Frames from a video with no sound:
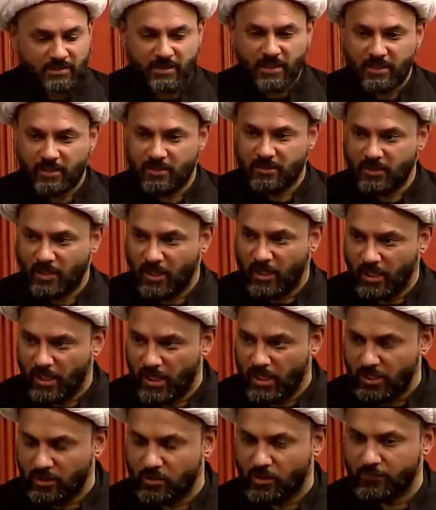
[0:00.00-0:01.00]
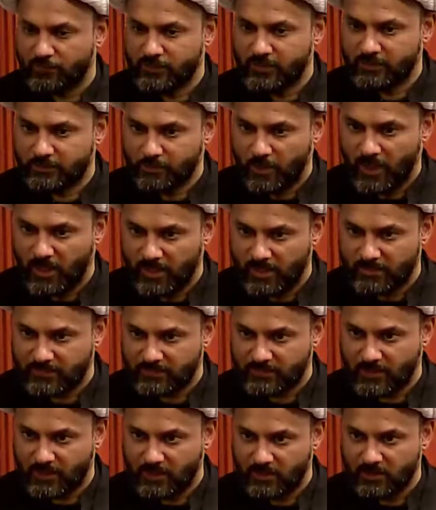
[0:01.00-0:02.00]
they had heard of this
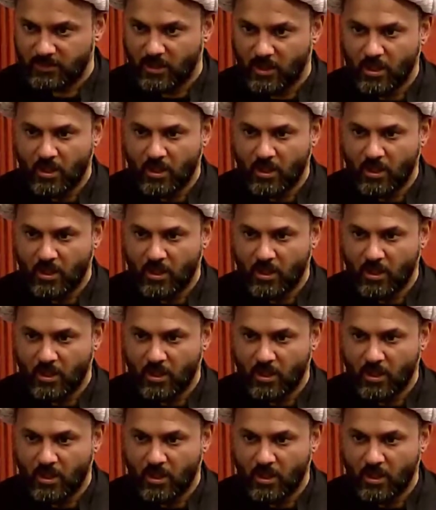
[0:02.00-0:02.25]
person,